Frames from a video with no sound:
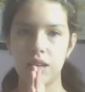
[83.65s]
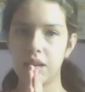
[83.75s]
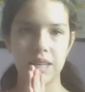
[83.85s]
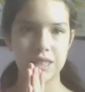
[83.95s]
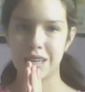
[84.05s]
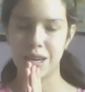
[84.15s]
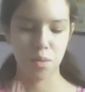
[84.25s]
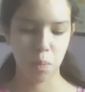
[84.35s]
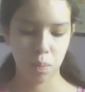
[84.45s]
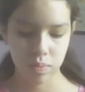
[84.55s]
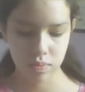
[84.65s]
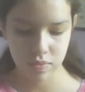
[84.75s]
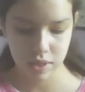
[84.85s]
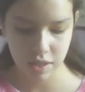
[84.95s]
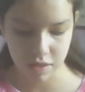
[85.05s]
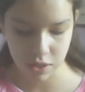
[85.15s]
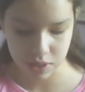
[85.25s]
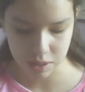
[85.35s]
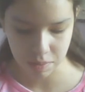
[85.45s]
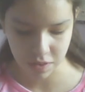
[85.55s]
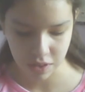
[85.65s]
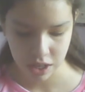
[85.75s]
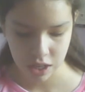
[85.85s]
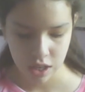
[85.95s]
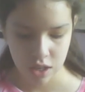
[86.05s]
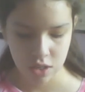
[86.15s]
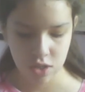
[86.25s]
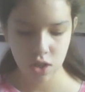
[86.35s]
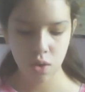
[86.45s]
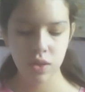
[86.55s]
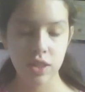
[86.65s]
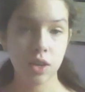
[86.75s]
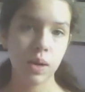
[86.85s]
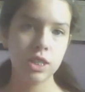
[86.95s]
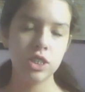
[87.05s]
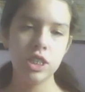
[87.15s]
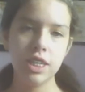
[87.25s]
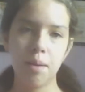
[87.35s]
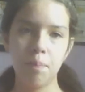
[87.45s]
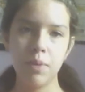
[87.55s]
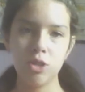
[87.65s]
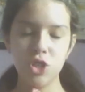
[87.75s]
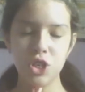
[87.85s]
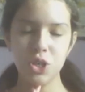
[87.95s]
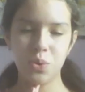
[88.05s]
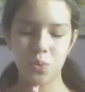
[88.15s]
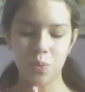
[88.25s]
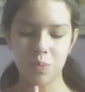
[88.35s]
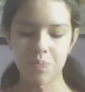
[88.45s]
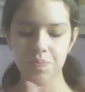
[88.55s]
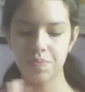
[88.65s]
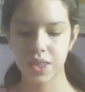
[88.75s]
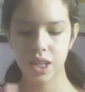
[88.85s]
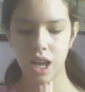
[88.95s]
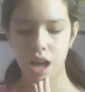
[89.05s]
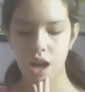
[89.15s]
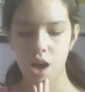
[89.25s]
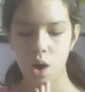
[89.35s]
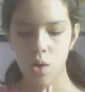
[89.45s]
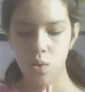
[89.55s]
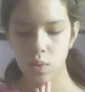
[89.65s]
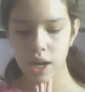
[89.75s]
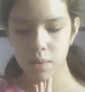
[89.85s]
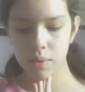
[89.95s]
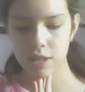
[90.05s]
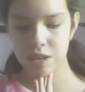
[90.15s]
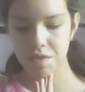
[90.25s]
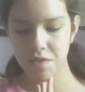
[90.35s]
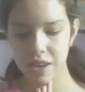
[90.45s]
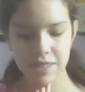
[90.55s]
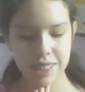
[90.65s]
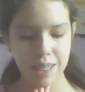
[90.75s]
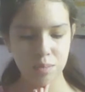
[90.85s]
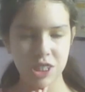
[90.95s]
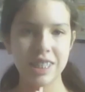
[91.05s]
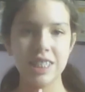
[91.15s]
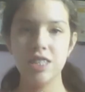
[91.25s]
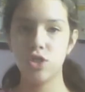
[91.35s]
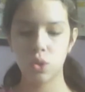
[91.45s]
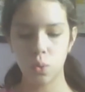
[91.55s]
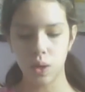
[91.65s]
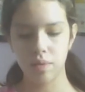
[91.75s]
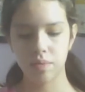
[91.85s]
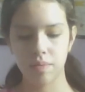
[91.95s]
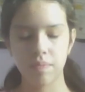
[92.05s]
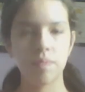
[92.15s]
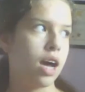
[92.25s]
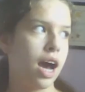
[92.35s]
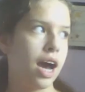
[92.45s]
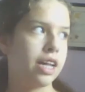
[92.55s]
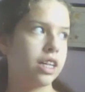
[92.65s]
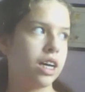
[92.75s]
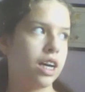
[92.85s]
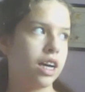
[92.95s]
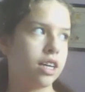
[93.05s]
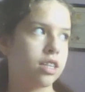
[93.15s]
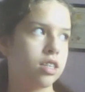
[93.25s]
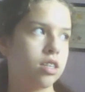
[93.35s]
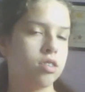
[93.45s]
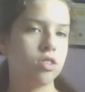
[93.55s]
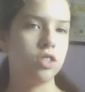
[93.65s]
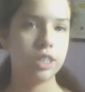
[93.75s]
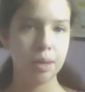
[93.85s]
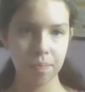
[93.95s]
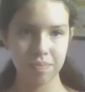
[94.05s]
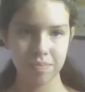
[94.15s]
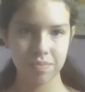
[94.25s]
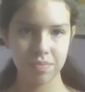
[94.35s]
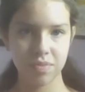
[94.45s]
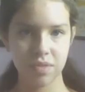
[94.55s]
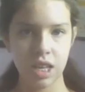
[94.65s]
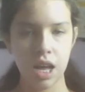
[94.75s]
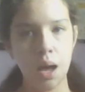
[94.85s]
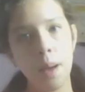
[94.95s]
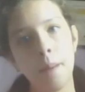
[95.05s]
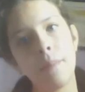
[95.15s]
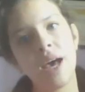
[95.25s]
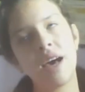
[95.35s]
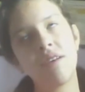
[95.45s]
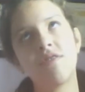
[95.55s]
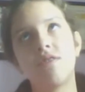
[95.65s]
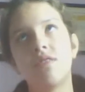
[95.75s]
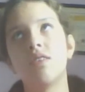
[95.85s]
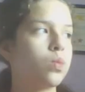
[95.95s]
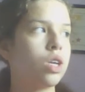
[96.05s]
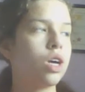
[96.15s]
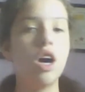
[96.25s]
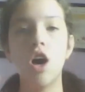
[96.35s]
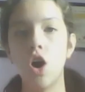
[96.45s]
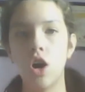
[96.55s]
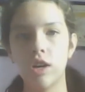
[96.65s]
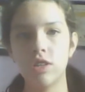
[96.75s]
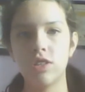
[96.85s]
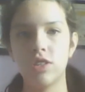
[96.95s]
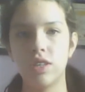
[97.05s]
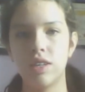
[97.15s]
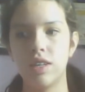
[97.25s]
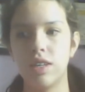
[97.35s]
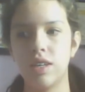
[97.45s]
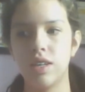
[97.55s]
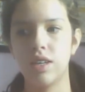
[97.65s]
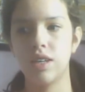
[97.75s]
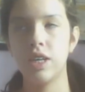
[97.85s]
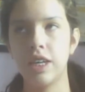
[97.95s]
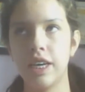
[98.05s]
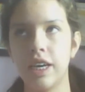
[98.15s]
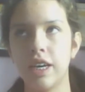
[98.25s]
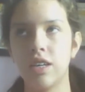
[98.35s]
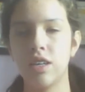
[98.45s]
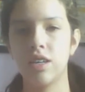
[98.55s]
Can't say it. even know So the question number two. What was your favorite subject in school? I like gym, math, art, reading,